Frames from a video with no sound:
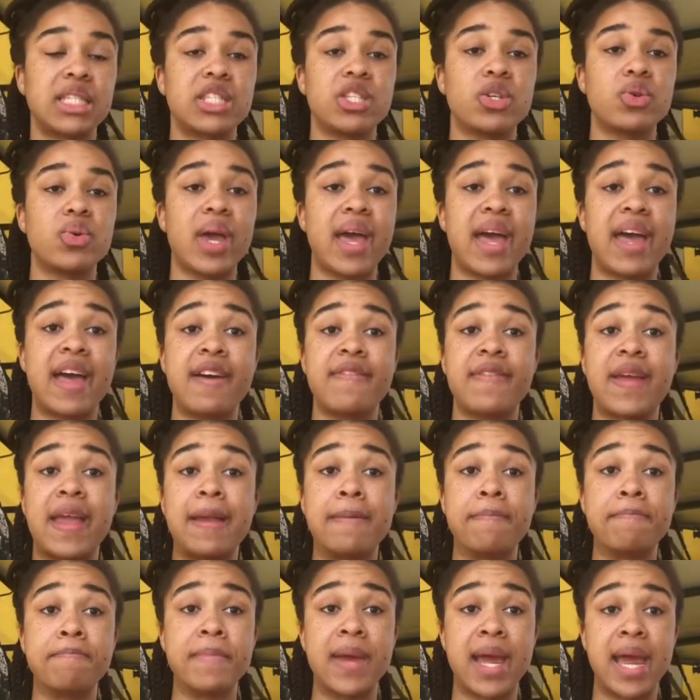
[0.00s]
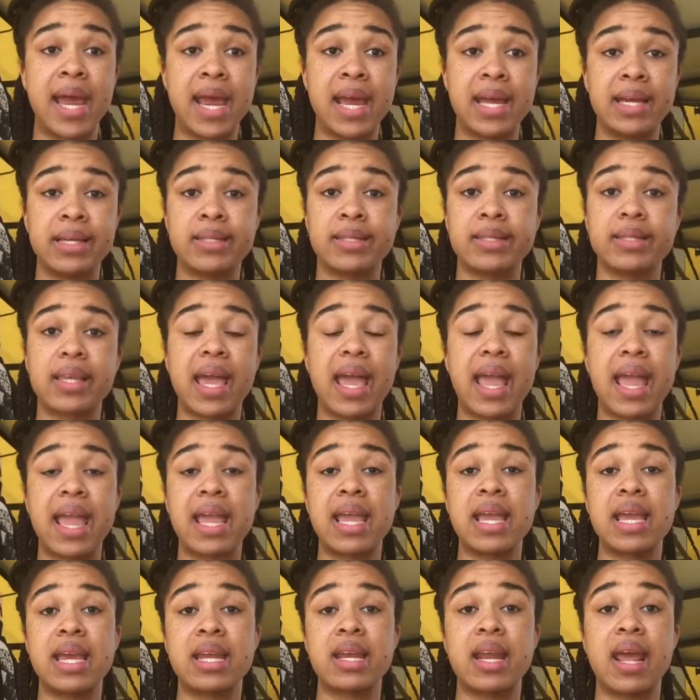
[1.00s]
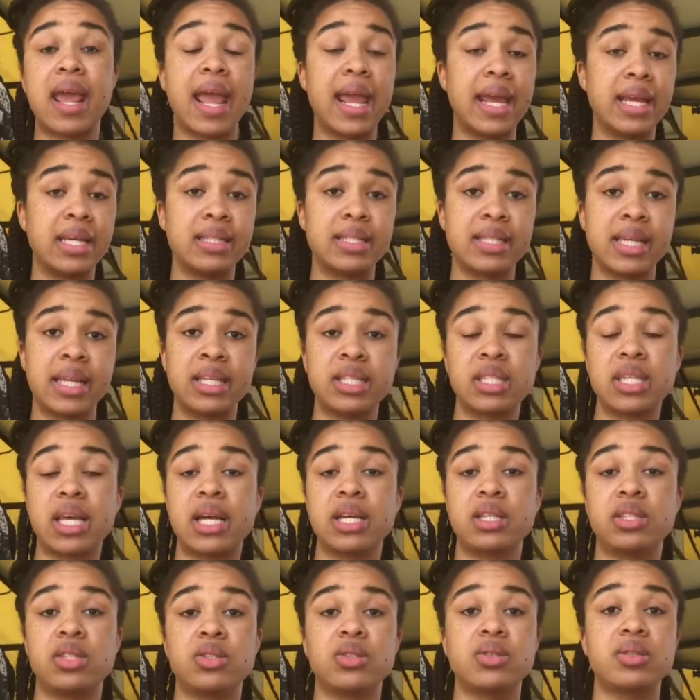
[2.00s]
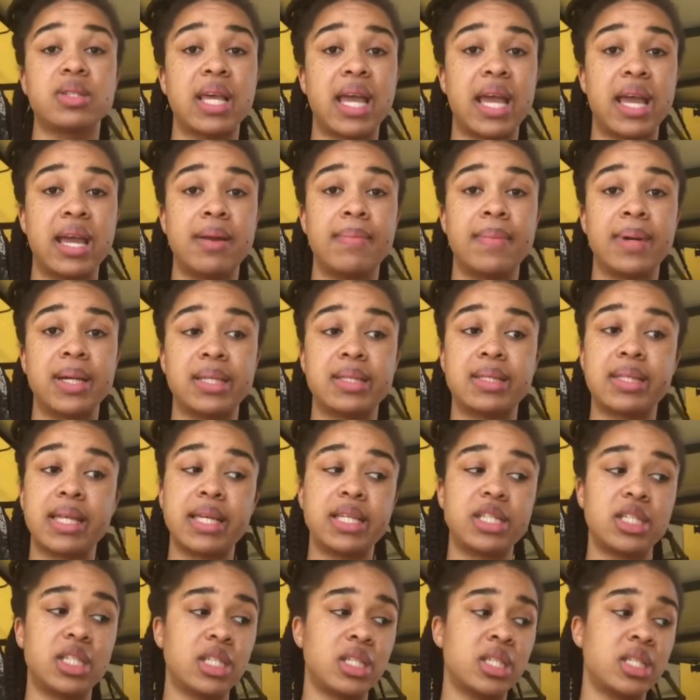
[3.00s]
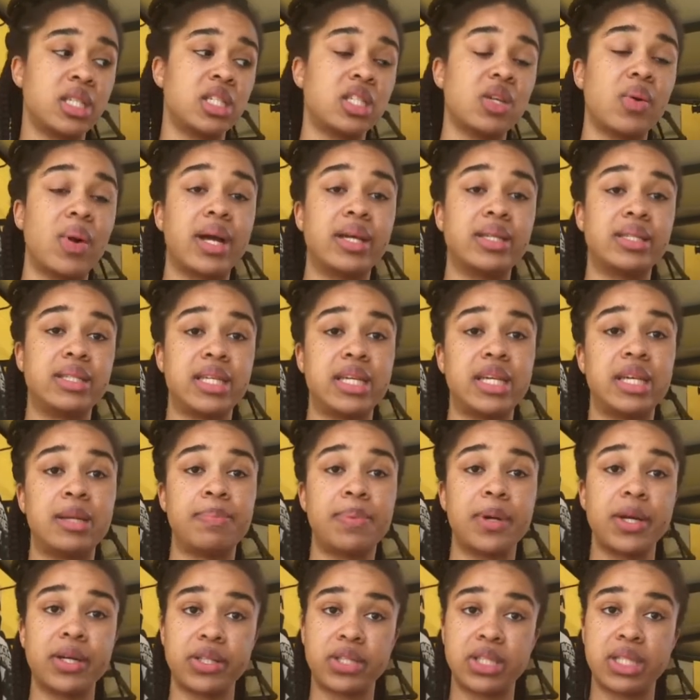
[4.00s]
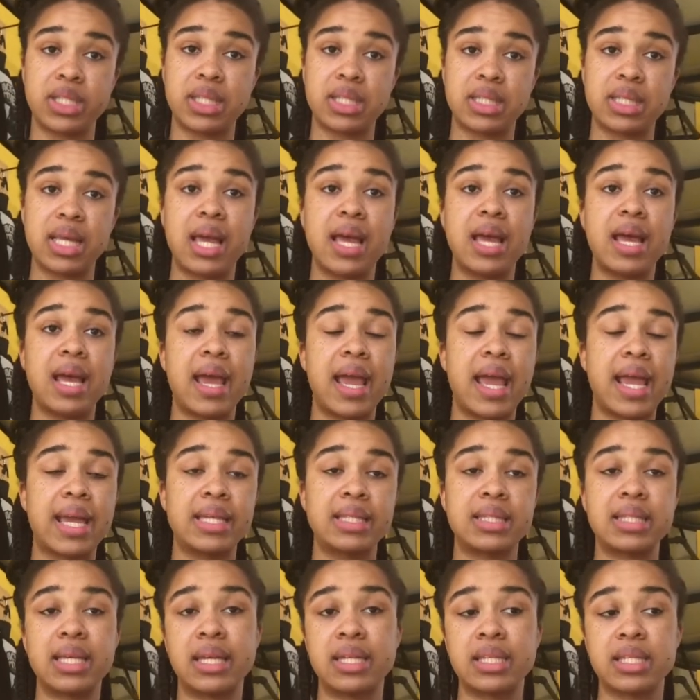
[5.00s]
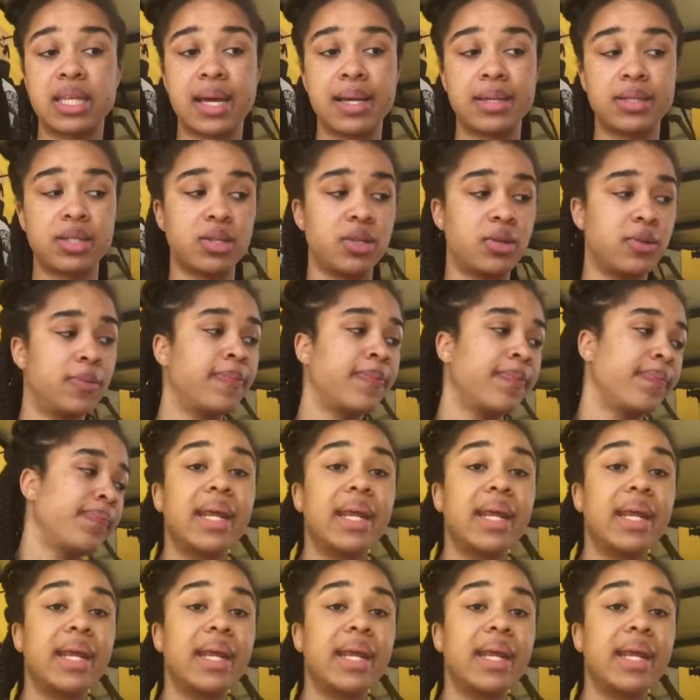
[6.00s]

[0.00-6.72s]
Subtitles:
to have a mask and hand sanitizers at my station. So I did purchase hand sanitizer.